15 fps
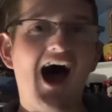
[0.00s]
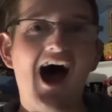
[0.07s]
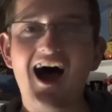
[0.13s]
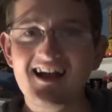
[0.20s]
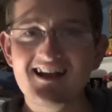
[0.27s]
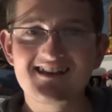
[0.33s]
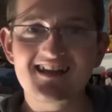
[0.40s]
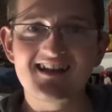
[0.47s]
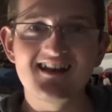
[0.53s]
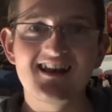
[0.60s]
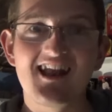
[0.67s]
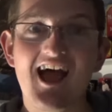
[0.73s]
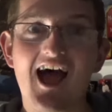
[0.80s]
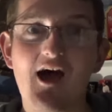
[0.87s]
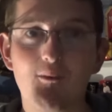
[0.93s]
I
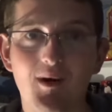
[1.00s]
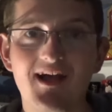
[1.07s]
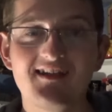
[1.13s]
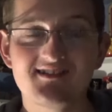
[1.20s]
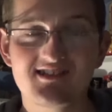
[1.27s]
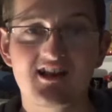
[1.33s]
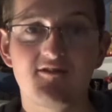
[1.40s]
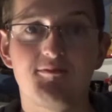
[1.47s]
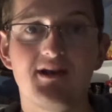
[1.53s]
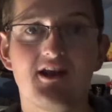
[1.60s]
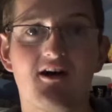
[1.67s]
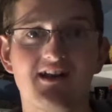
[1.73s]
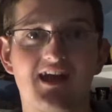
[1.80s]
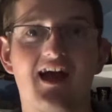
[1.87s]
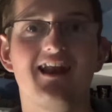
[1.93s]
didn't. I waited until I've been
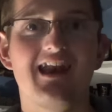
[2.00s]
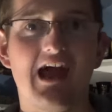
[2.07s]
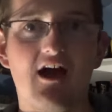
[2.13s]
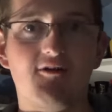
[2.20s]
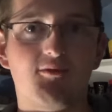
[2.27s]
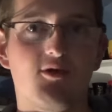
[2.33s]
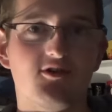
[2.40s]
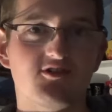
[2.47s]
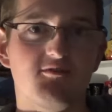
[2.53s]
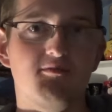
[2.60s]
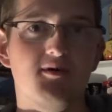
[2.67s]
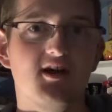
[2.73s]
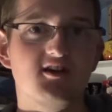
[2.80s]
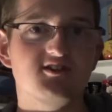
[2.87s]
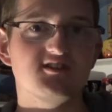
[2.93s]
on it and now I've bought some
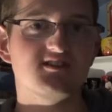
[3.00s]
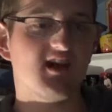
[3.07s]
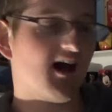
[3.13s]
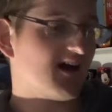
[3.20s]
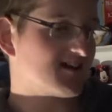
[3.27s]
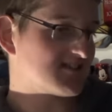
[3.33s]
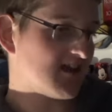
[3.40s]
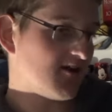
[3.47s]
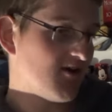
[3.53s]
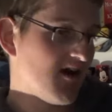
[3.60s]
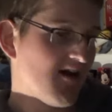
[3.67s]
merchandise. So